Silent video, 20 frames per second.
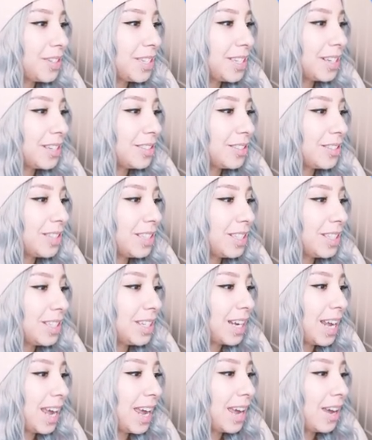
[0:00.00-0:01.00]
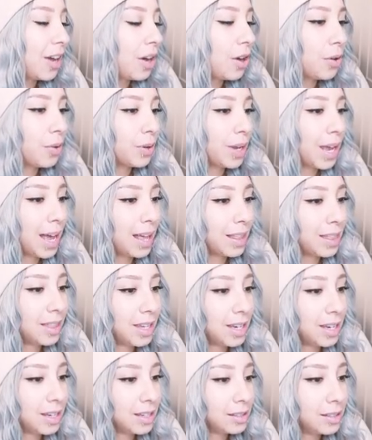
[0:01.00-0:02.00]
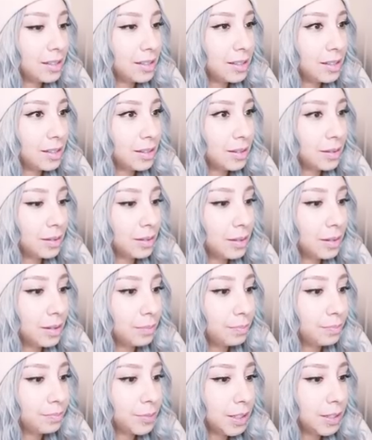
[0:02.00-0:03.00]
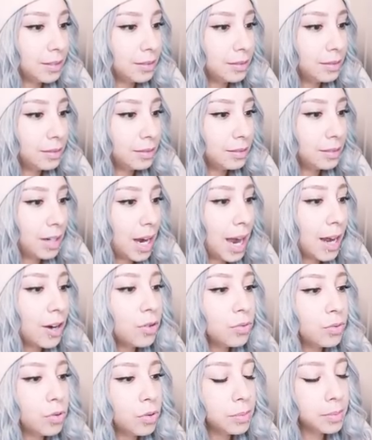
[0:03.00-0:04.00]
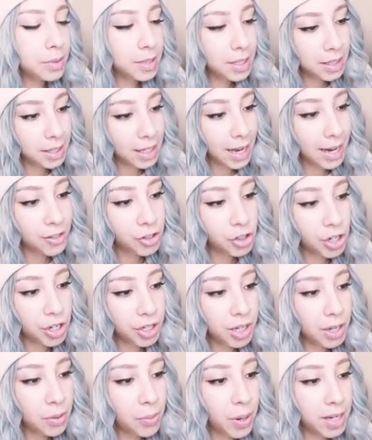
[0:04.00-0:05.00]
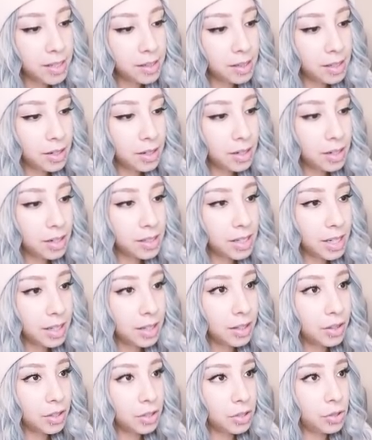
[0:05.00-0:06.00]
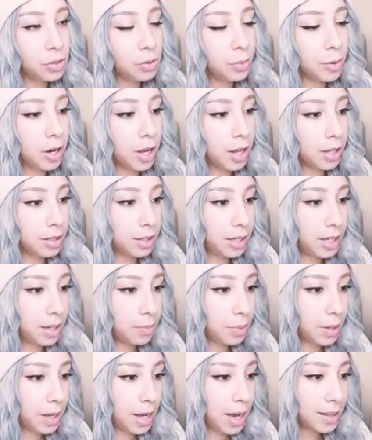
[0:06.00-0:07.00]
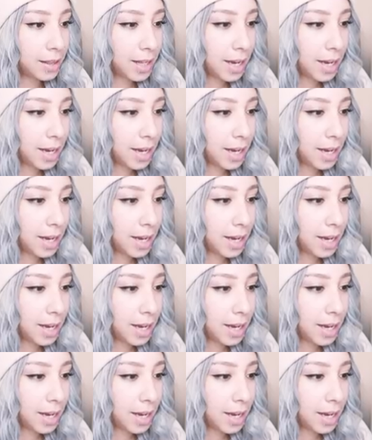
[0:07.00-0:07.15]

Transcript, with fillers: we downloaded today? Oh yeah, these. I don't normally like chunky white sneakers. I think they're super ugly, but I